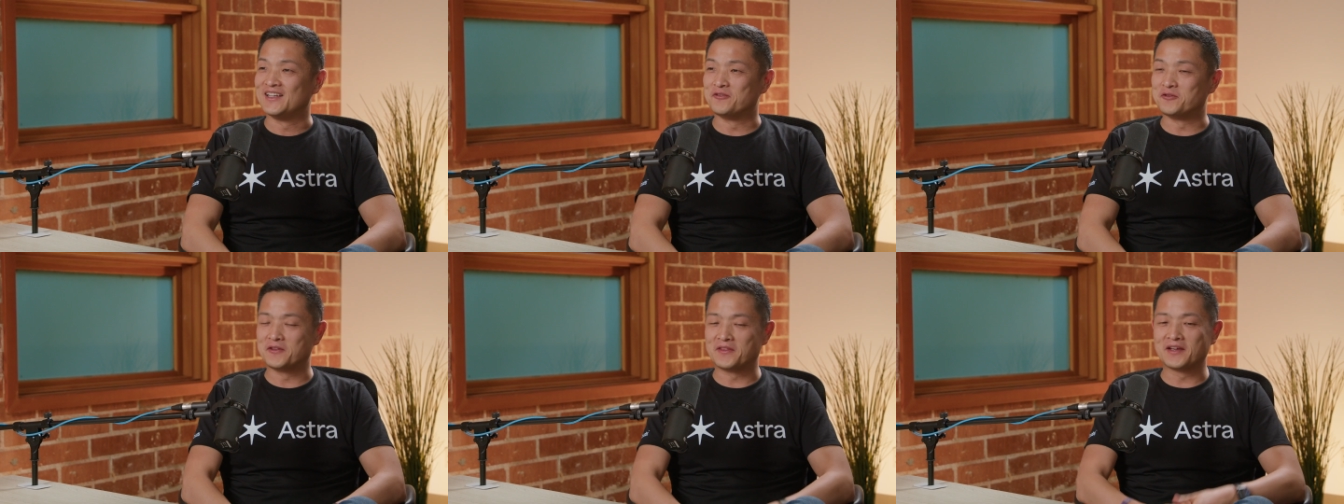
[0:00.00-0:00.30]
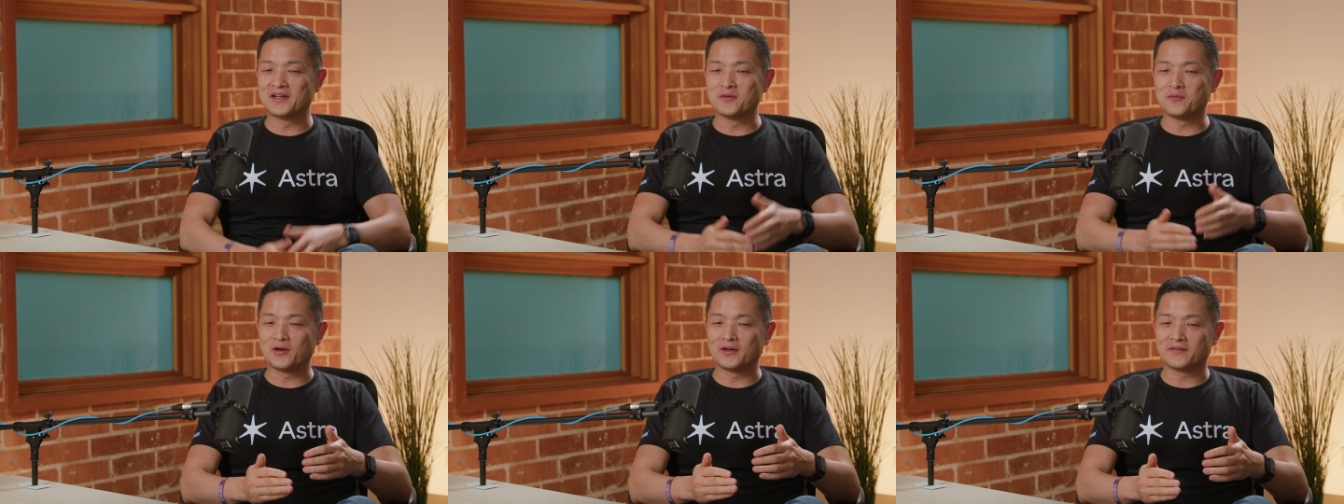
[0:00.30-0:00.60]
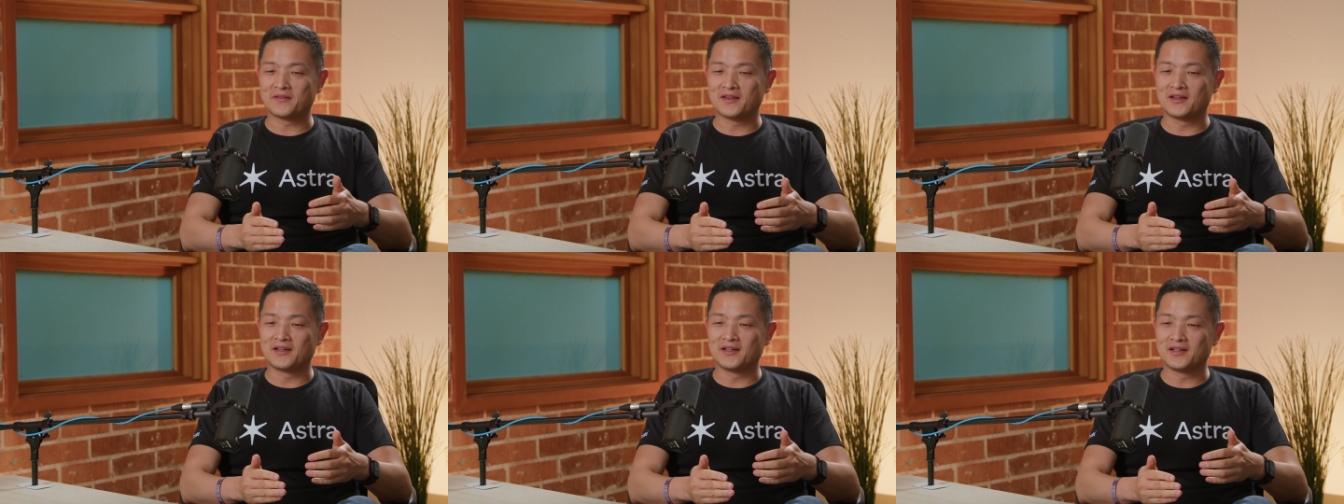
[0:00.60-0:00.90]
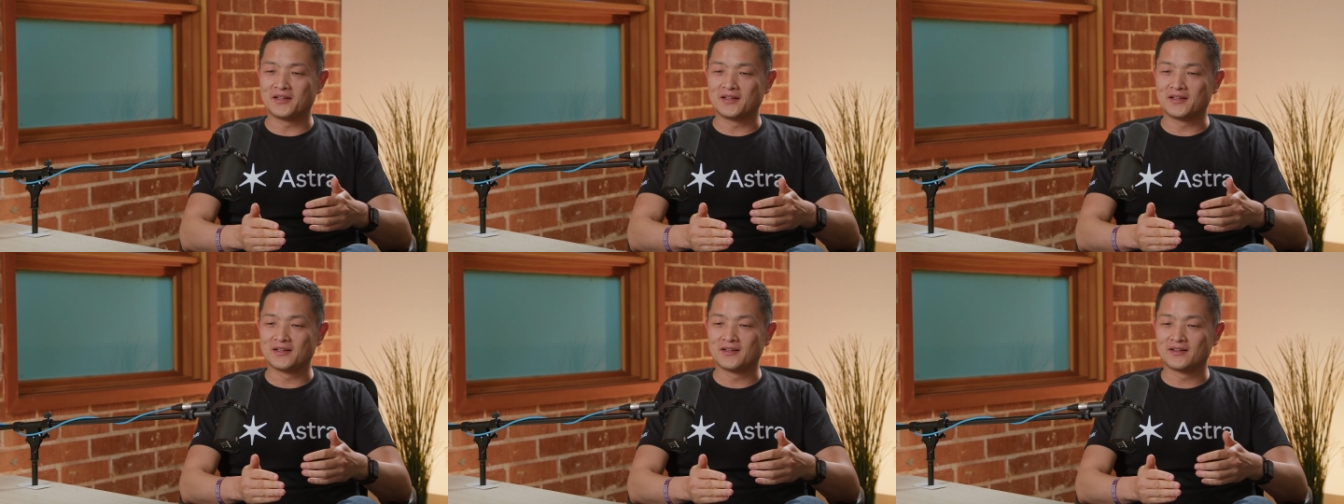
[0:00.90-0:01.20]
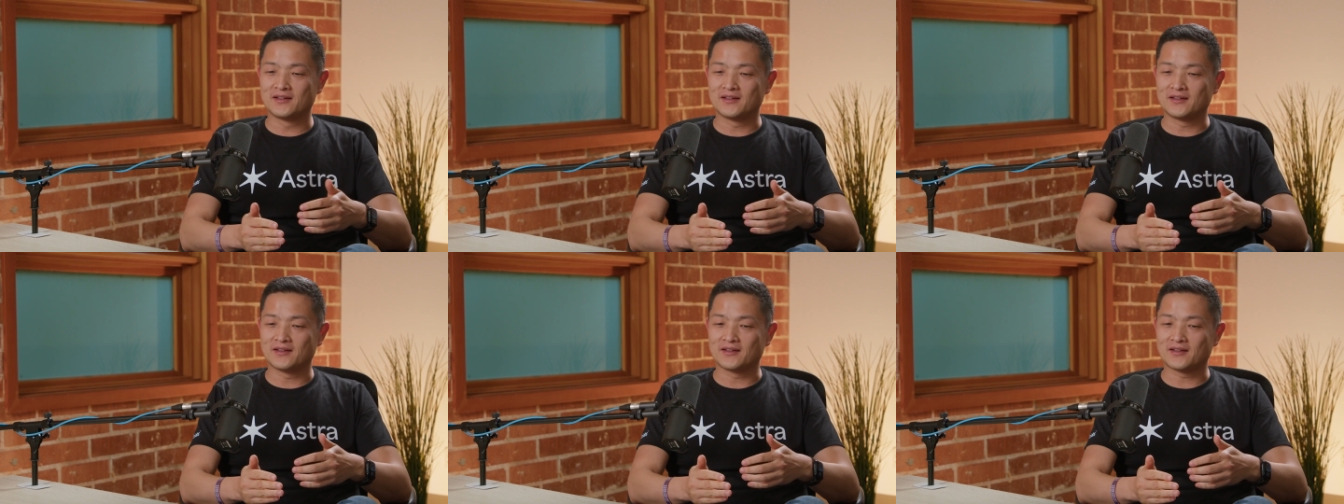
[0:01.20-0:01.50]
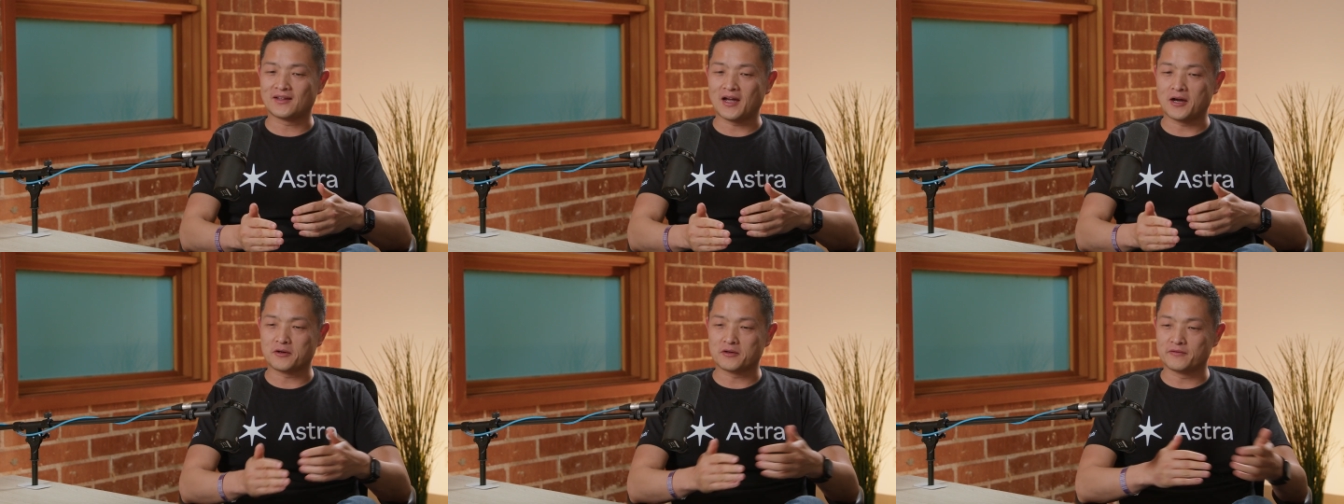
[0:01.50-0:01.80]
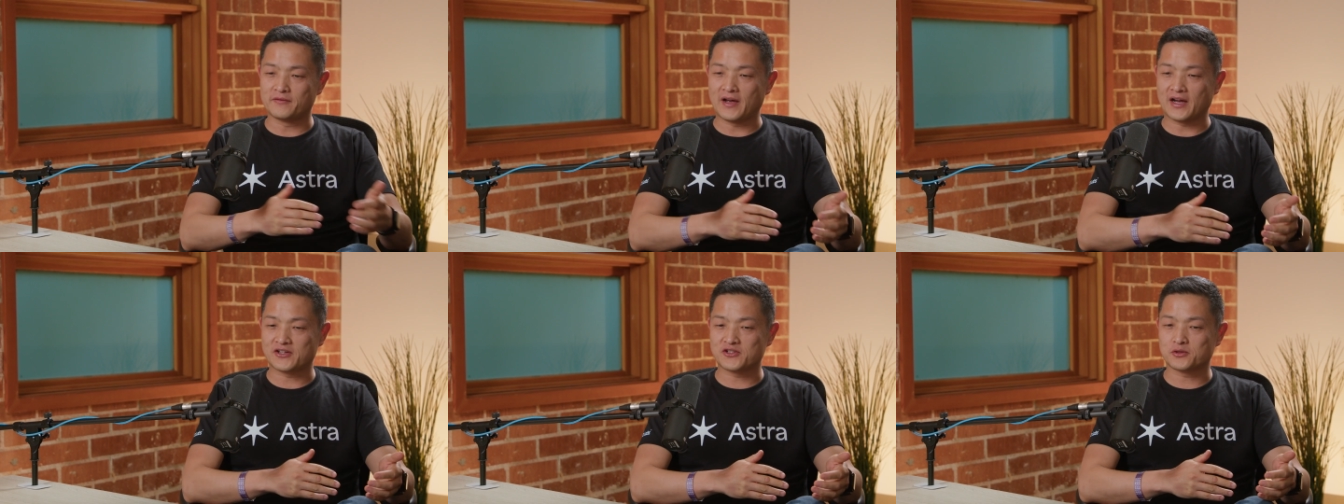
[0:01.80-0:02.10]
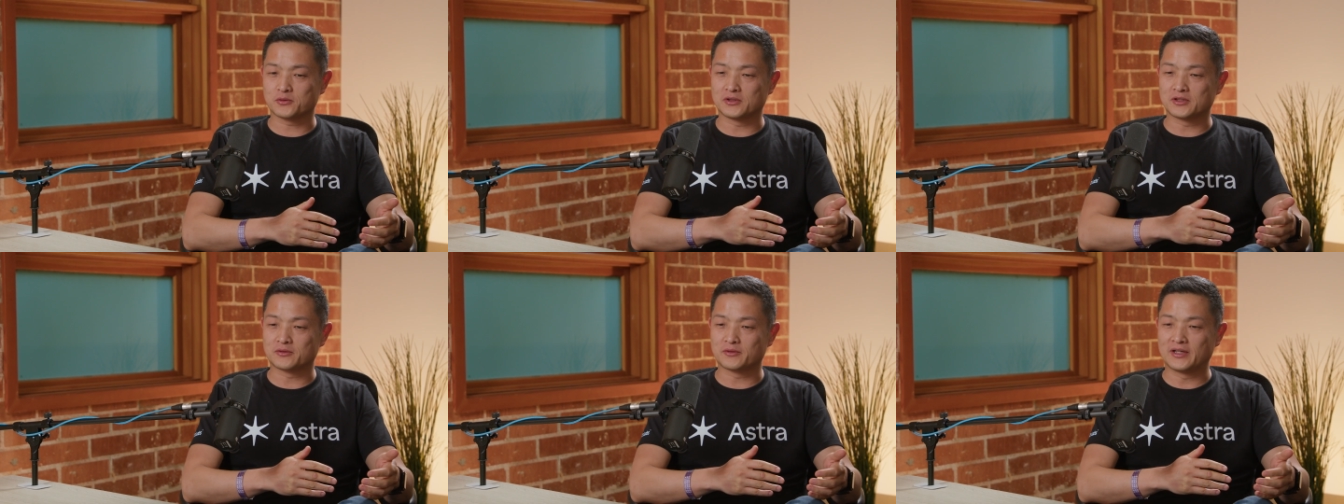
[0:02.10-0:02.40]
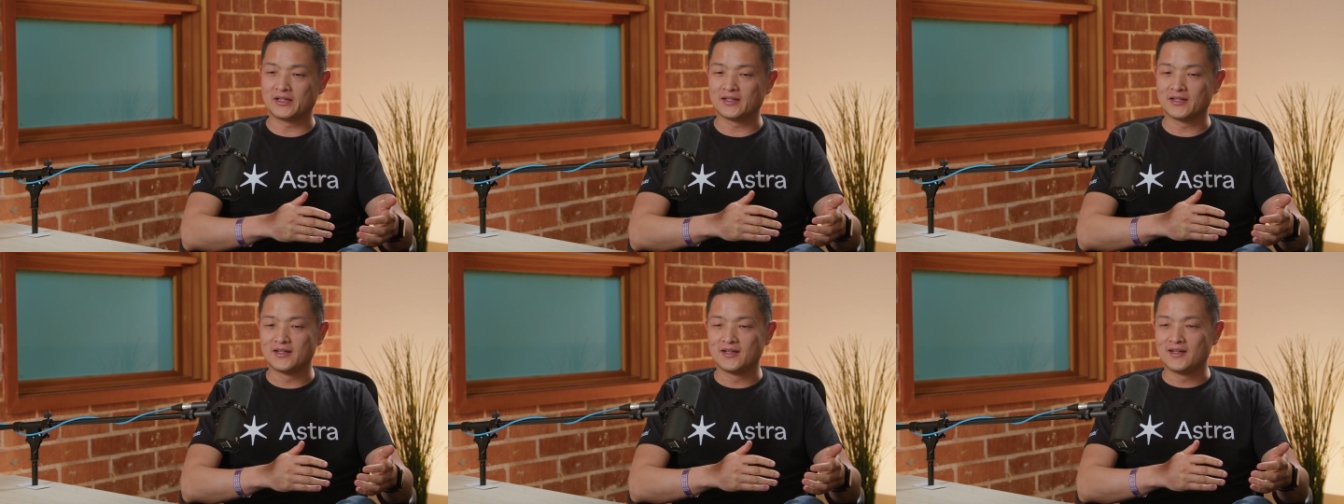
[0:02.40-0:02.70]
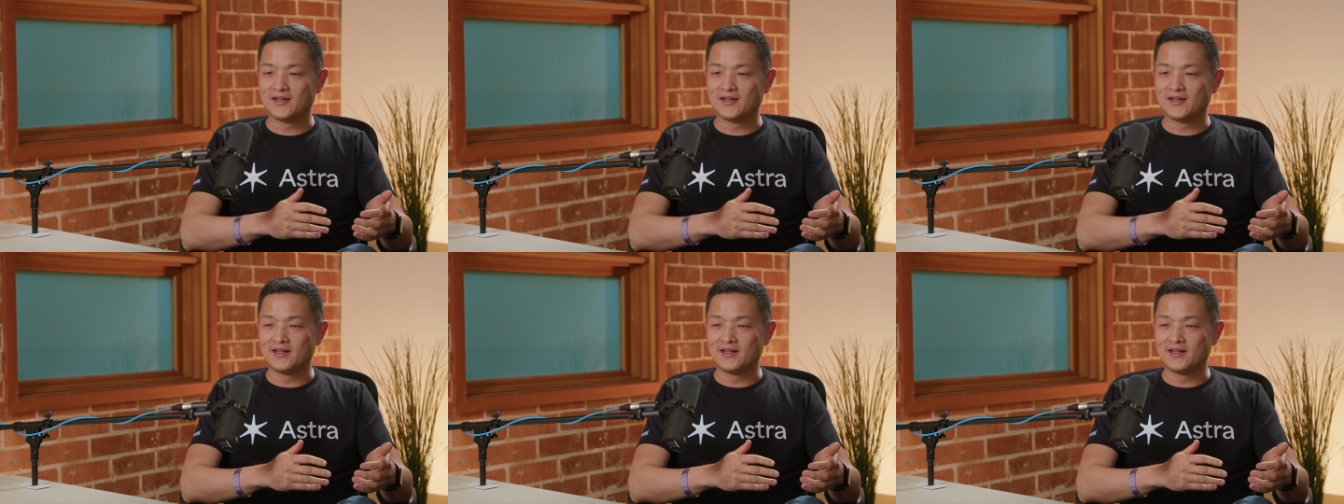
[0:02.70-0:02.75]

If you think about the counterfactual, right?